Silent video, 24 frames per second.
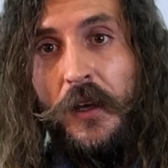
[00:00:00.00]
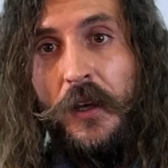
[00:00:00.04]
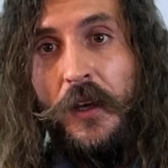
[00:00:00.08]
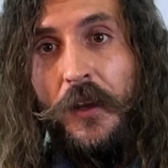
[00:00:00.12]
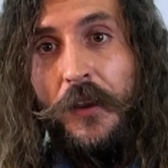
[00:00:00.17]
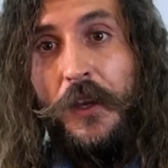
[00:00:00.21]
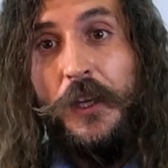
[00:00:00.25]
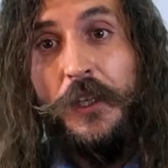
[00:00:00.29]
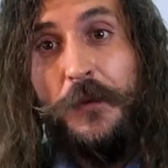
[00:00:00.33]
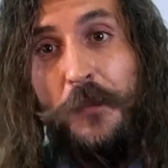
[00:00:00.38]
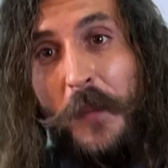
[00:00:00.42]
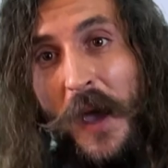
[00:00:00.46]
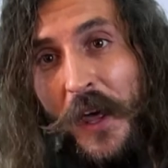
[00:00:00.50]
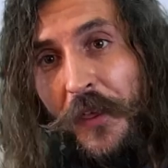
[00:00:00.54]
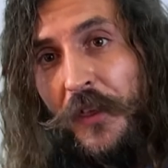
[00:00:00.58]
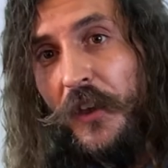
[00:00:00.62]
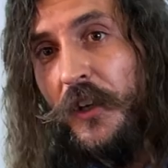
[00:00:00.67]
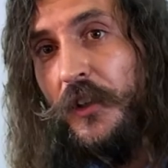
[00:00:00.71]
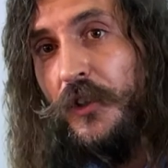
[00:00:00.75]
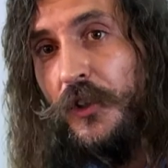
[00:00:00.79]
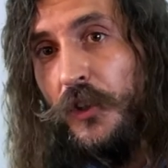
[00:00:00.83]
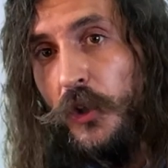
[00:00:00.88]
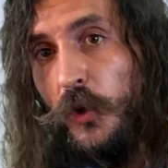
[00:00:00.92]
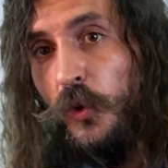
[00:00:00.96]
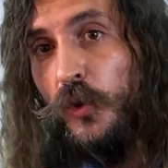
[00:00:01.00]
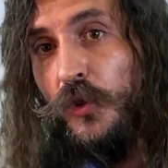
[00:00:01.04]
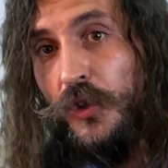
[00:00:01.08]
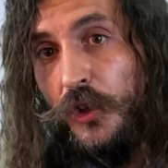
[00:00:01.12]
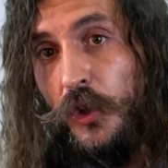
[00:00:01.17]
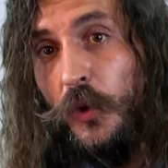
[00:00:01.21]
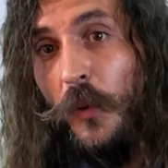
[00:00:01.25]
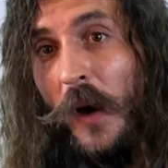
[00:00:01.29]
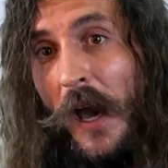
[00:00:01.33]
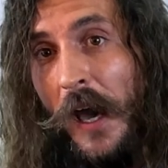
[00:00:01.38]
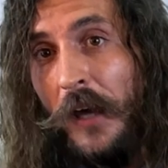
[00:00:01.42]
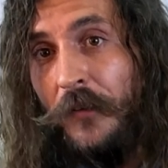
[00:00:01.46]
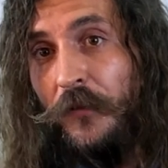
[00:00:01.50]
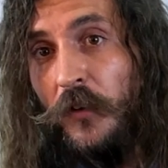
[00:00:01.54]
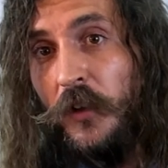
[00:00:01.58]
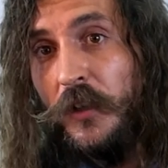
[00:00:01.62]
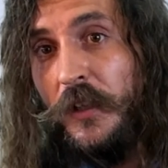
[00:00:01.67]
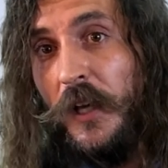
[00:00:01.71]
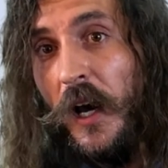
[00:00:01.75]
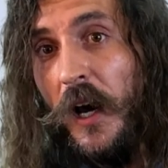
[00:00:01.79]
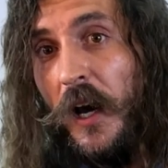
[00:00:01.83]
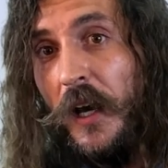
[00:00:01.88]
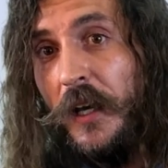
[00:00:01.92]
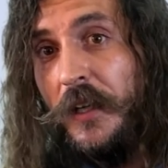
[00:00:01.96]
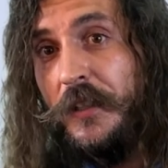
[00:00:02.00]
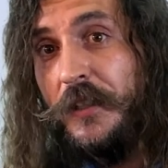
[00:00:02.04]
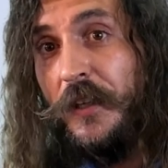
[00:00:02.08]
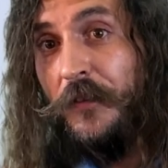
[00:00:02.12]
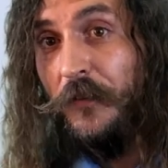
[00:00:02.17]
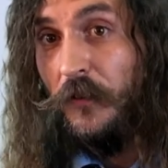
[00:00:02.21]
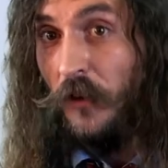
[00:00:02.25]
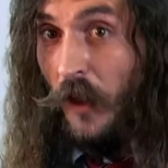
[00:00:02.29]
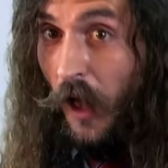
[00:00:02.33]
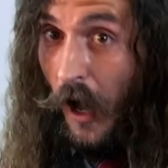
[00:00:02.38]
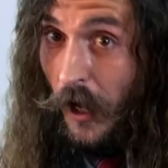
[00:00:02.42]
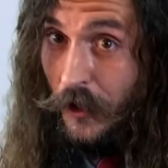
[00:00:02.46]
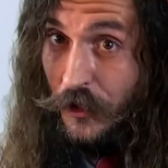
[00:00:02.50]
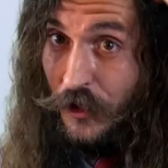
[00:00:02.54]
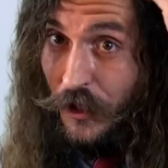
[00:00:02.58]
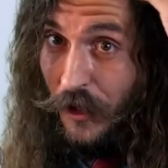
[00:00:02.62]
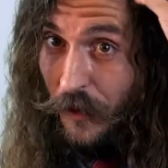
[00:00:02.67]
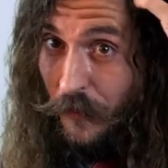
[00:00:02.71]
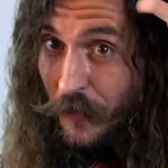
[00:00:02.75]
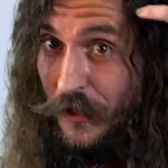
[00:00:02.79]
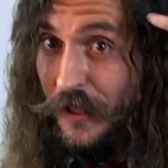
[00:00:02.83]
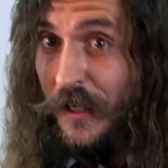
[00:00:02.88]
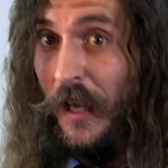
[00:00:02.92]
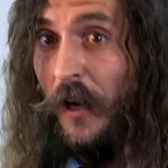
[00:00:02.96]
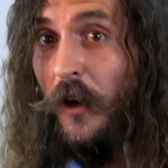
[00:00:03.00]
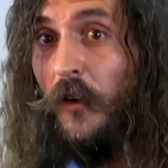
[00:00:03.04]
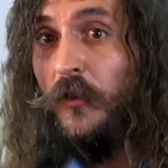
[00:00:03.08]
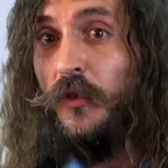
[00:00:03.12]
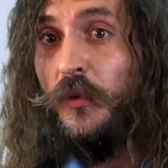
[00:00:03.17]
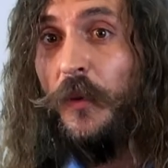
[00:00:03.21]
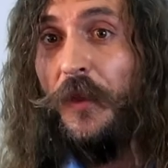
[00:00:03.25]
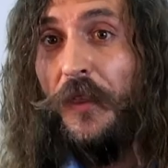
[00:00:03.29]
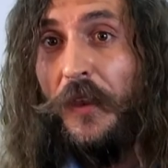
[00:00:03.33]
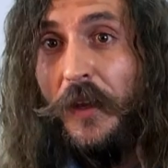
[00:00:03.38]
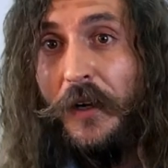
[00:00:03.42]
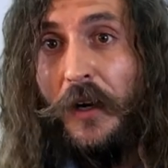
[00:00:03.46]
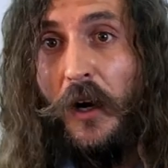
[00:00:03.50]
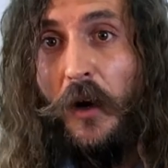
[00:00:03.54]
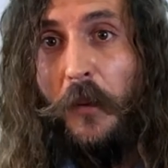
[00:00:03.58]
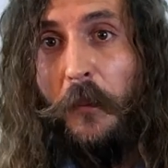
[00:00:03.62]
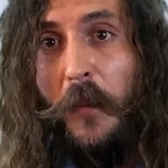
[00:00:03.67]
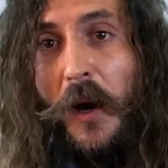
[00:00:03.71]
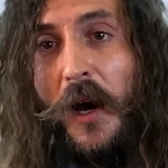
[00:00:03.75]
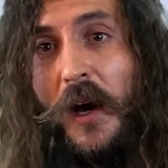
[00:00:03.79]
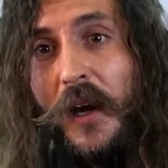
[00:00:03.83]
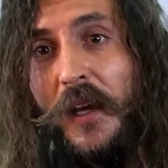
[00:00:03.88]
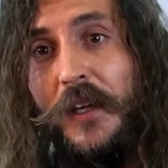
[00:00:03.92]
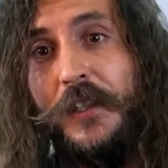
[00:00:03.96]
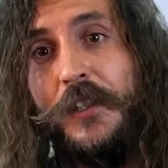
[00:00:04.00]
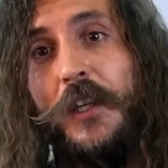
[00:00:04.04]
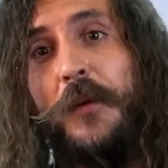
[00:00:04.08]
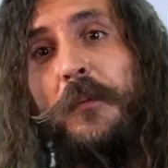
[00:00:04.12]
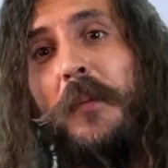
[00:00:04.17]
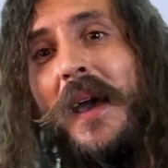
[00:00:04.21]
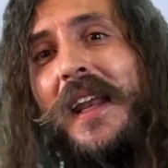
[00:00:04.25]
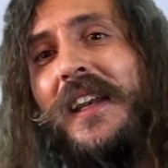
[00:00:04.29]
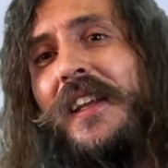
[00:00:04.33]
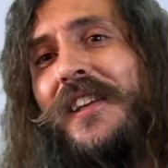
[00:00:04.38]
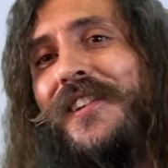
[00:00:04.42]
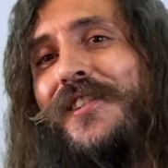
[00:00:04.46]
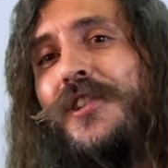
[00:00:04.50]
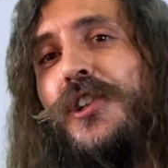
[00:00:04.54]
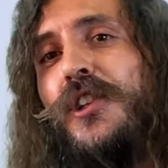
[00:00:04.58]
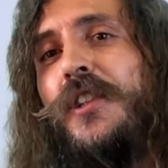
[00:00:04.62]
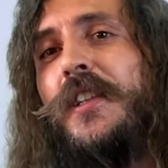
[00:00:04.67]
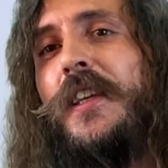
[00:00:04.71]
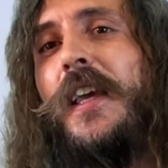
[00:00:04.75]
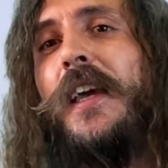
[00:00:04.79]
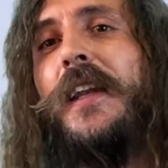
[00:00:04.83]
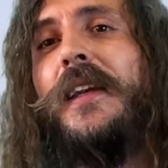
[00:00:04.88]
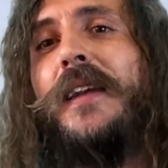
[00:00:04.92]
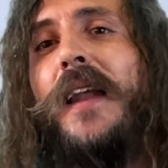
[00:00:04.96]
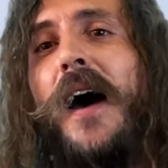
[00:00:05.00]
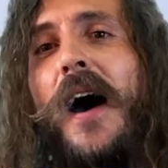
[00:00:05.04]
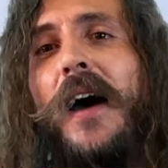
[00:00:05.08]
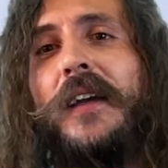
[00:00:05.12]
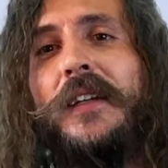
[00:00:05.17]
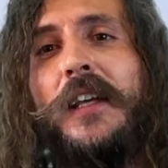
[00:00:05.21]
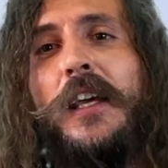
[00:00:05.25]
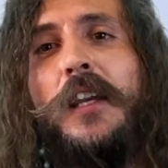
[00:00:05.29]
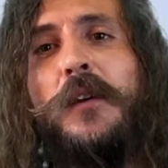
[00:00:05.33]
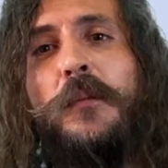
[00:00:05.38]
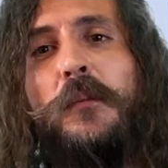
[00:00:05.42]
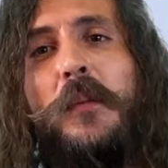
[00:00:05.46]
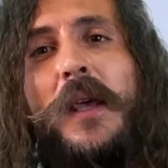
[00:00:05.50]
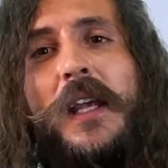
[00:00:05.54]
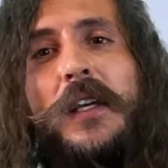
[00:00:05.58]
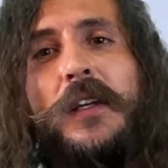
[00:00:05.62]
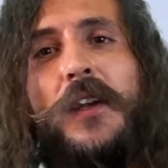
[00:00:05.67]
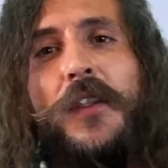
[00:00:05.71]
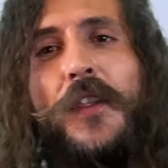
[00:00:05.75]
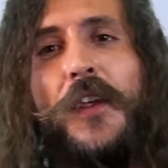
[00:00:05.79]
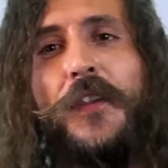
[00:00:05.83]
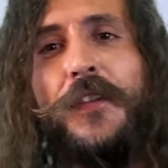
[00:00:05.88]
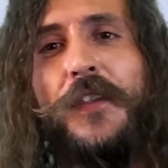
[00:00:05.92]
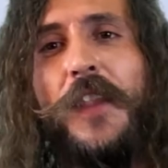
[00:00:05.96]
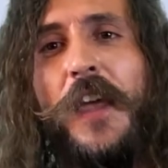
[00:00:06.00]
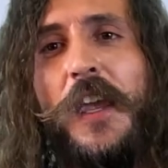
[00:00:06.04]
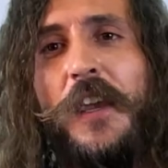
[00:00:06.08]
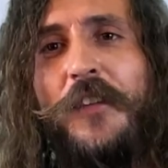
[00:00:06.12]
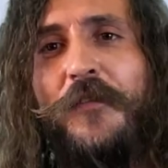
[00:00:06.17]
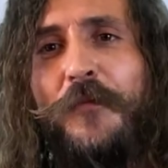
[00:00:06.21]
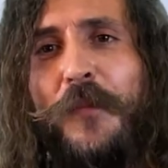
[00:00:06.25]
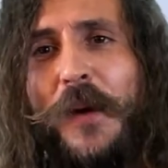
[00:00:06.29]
These methods used to advertise have lodged themselves within our minds, and many just cannot admit that they've